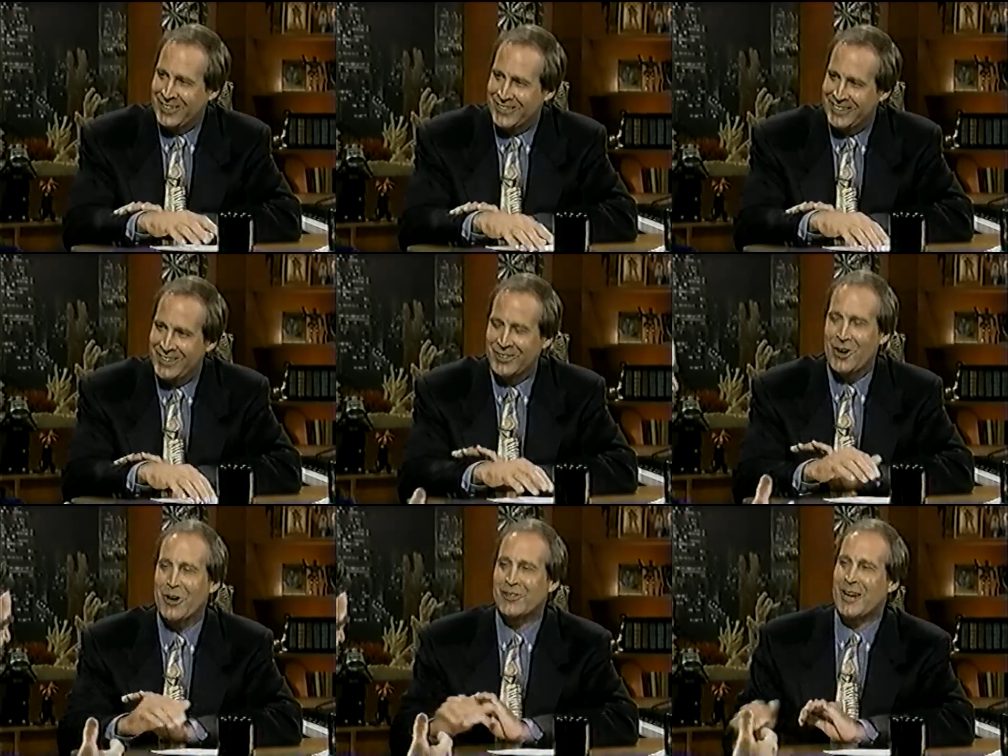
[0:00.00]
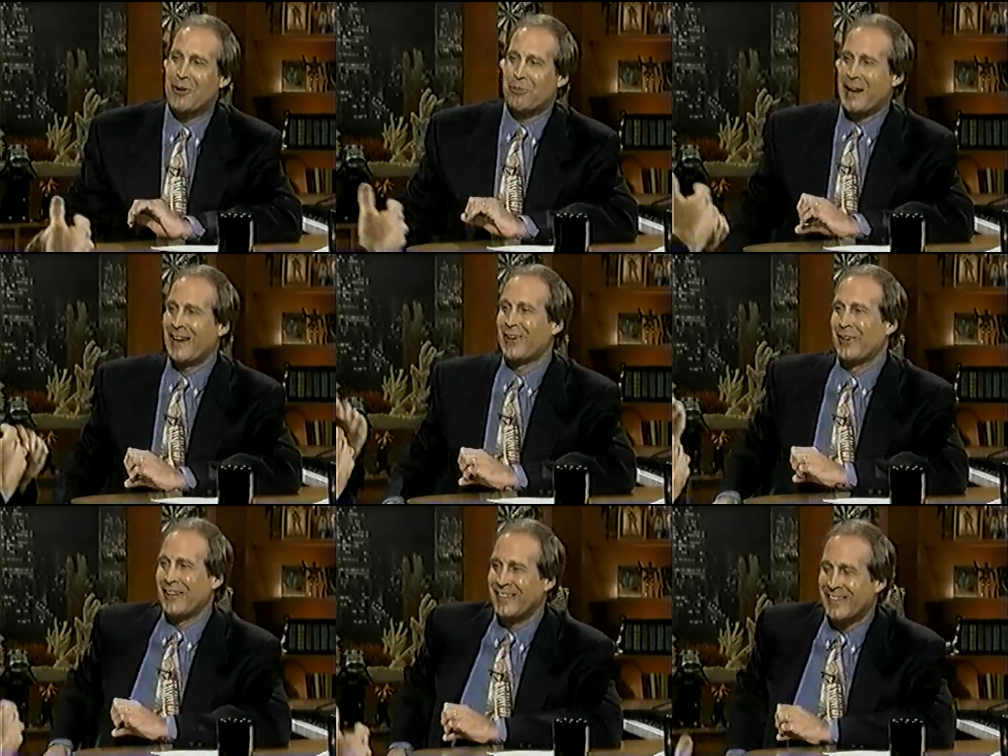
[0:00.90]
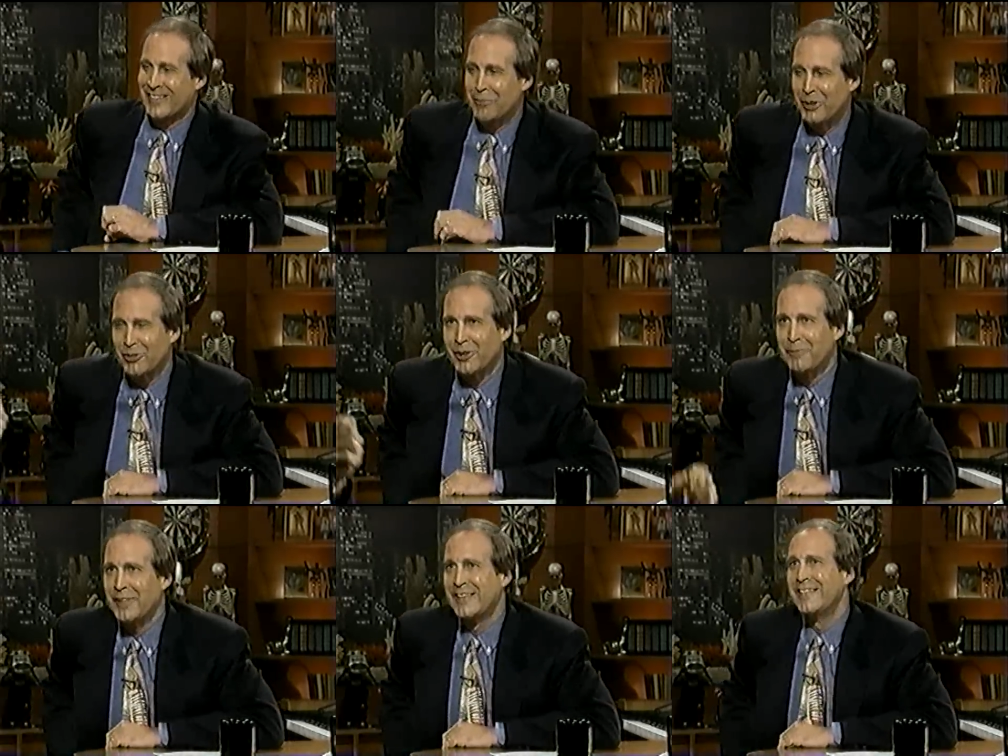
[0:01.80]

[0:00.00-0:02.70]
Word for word: your, your goings on with Brando in, in the Columbus well, film. Was,